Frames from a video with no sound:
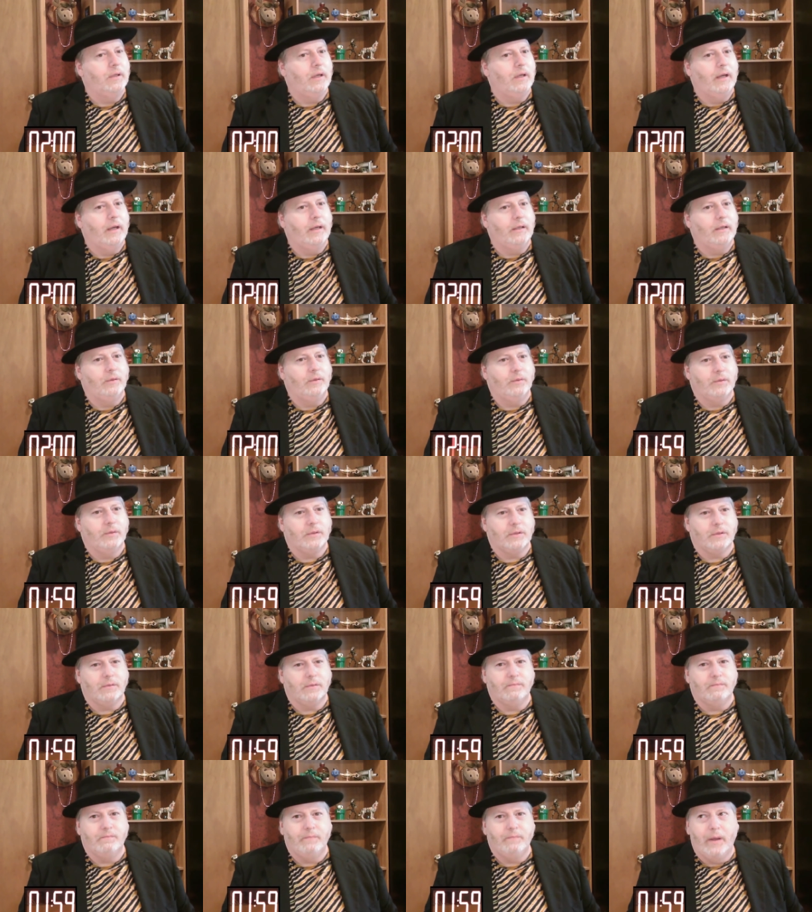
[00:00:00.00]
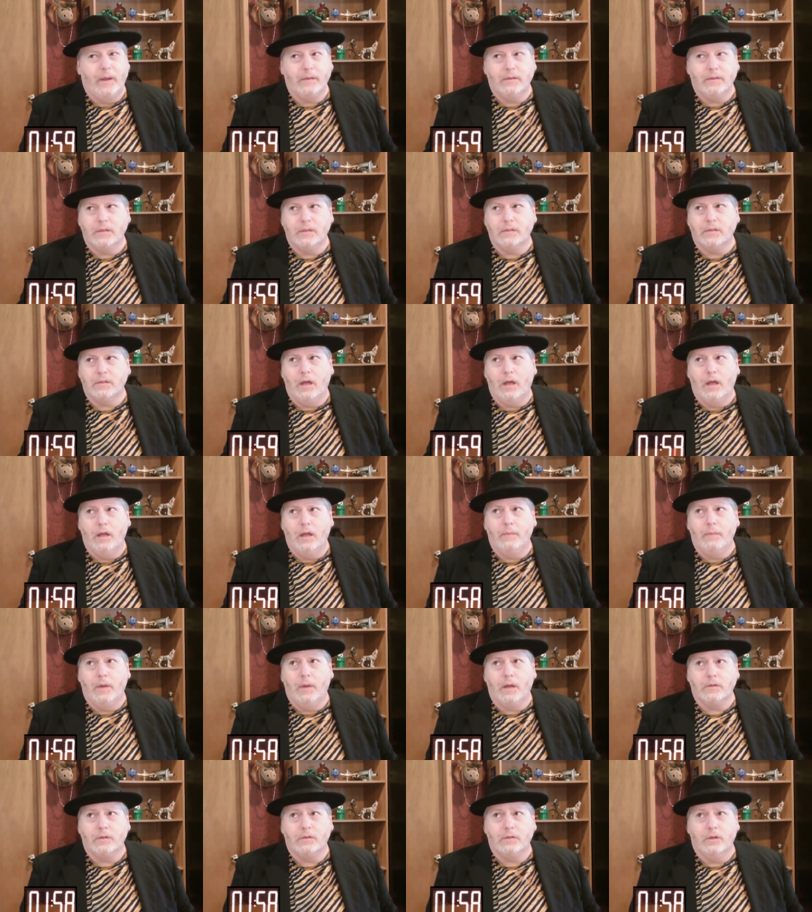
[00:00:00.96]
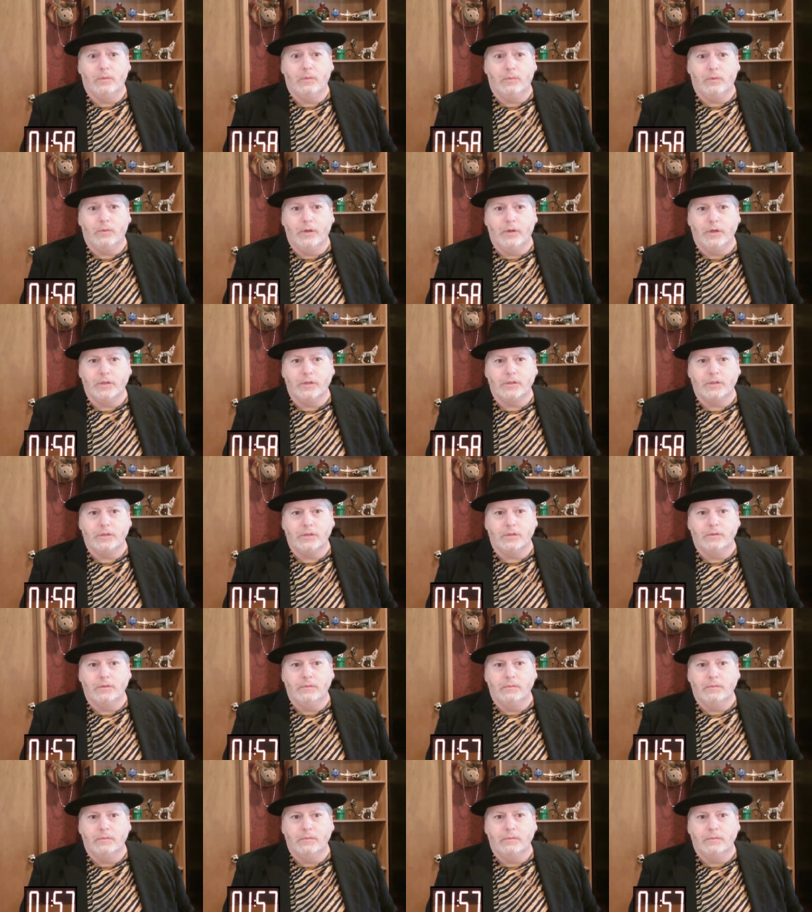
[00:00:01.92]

And it was about this time, Octoberish,